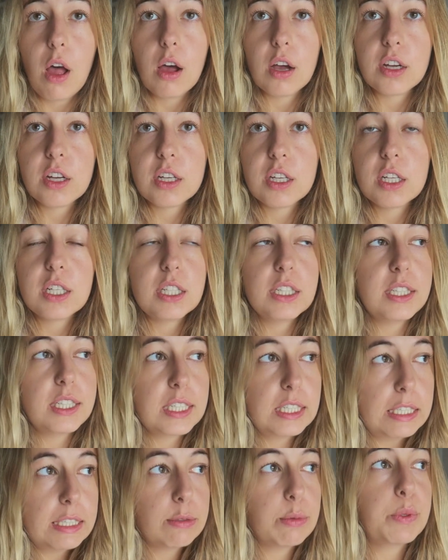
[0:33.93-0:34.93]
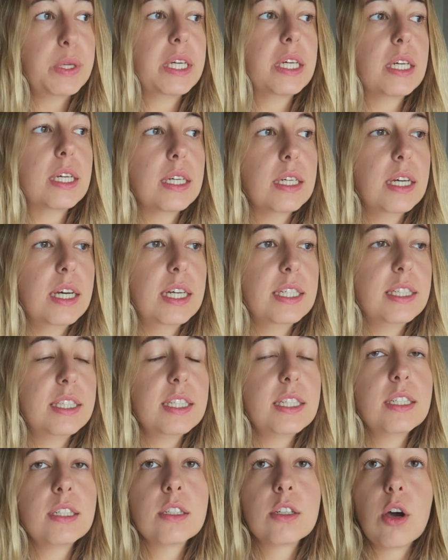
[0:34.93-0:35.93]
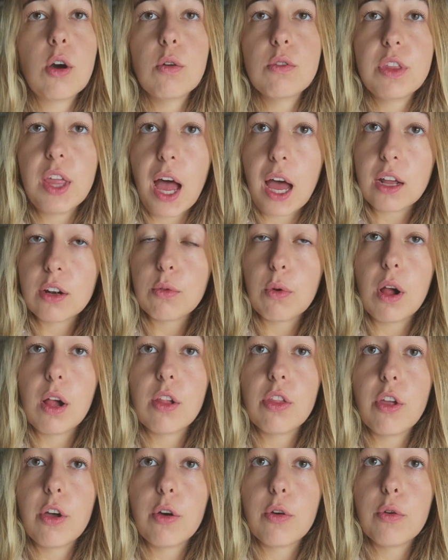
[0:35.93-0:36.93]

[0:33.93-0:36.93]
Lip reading: at Chulalongkorn University. At this point in my